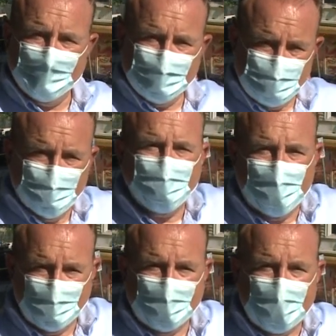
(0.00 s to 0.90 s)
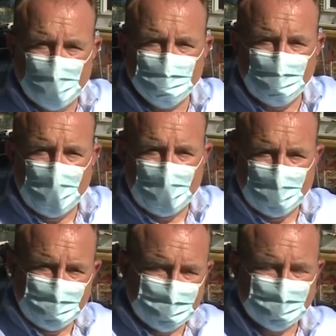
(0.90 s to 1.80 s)
The two family house
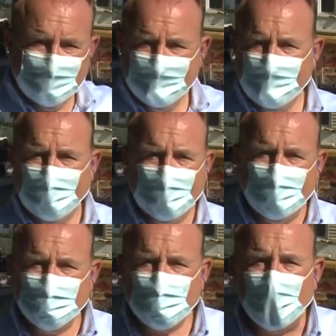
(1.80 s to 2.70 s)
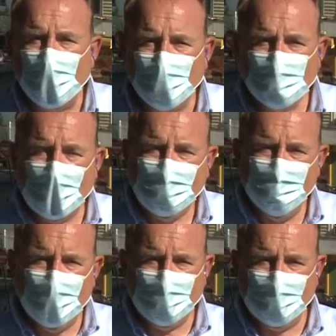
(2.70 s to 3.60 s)
behind it has
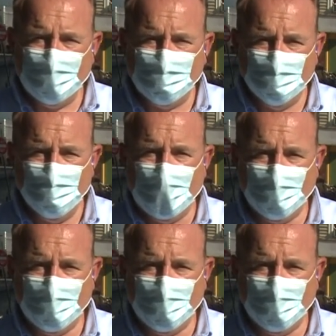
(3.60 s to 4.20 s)
already been leveled.